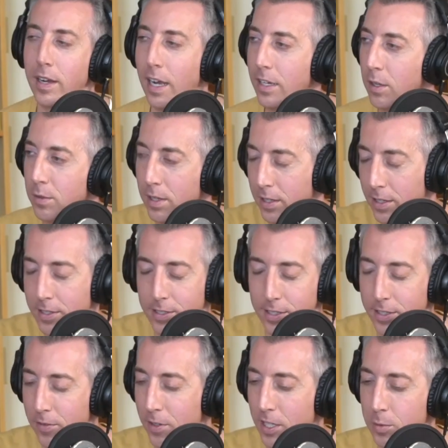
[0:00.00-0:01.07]
I know that this is a
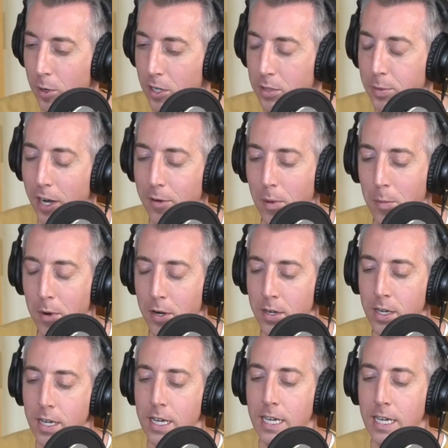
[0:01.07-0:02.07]
different experience, but I remember